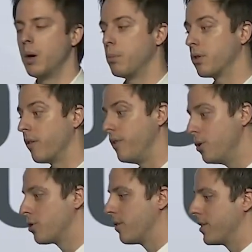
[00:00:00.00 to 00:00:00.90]
but the
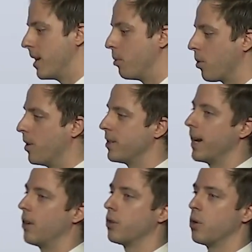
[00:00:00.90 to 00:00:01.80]
future of stablecoins and
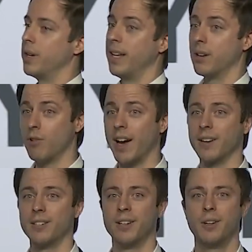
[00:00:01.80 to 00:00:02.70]
how they're going to interact